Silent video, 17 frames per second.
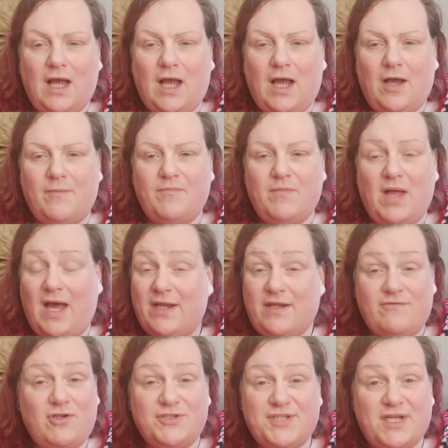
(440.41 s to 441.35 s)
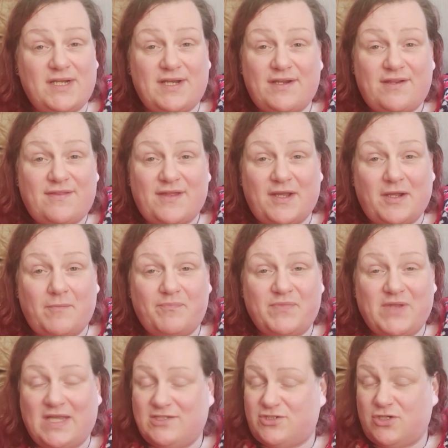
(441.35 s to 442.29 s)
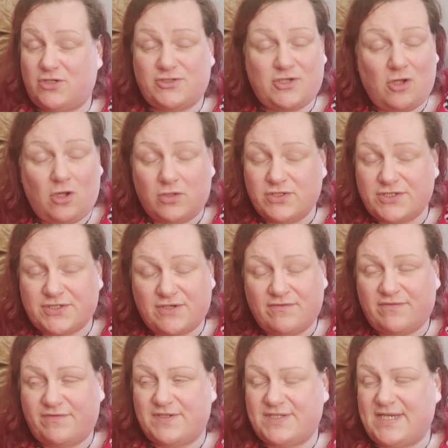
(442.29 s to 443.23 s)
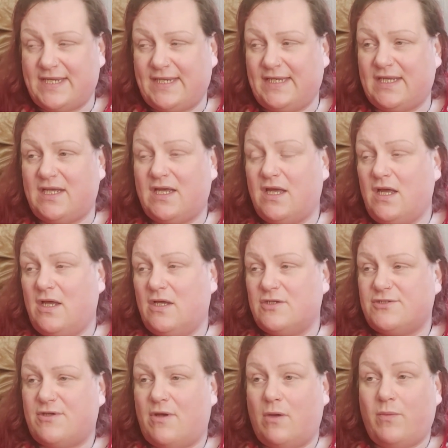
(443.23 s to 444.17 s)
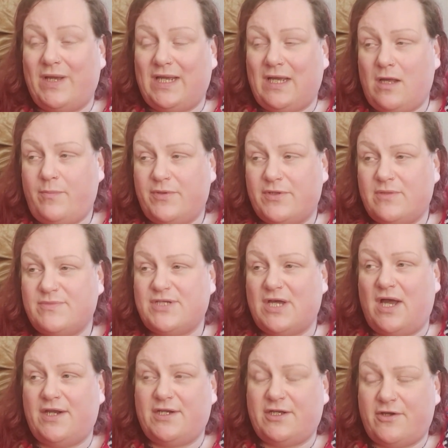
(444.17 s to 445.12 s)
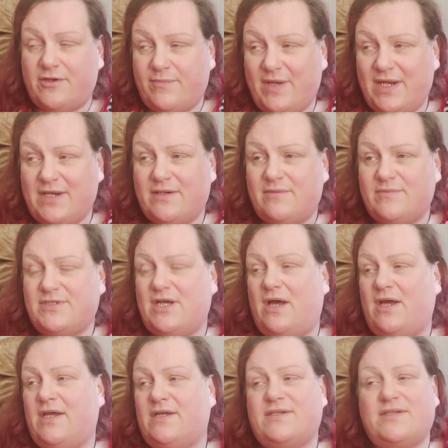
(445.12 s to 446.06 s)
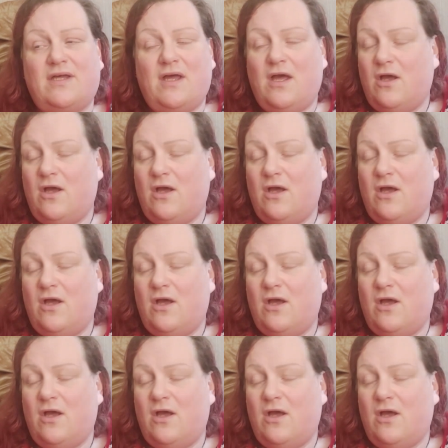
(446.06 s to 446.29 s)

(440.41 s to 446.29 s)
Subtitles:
And I've not done anything. It's just constant fatigue. So I wake up and I'm tired, I go to bed and I'm tired